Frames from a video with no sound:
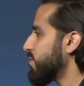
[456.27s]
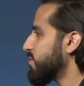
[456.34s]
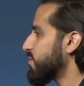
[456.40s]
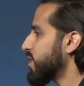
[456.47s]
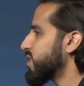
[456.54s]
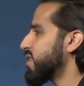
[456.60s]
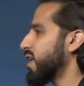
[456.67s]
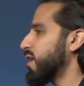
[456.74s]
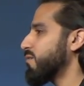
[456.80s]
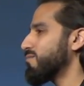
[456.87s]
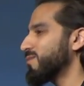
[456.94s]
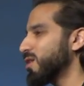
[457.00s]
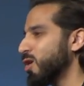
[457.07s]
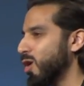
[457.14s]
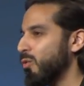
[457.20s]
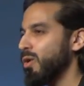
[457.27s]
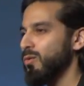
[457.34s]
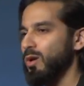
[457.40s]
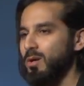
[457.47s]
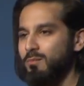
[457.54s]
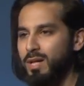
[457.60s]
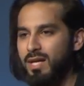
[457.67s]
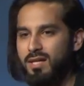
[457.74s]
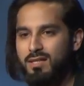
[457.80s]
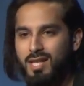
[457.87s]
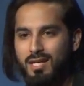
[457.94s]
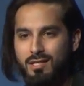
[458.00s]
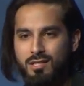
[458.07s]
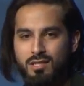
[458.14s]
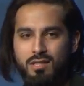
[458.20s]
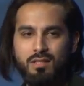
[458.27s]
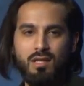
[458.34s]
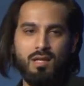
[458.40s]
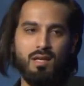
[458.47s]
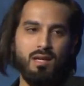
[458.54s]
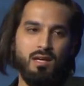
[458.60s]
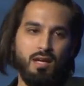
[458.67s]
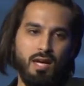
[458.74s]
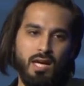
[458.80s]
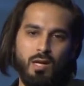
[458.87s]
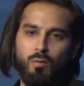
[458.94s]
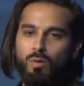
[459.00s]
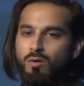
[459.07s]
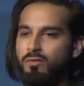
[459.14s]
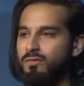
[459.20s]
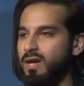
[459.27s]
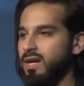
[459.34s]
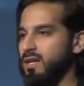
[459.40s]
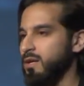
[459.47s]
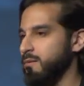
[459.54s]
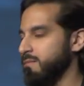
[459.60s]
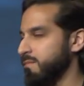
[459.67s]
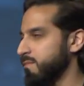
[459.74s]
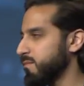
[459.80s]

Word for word: They say, you know, we weren't paying attention, and a wolf ate him.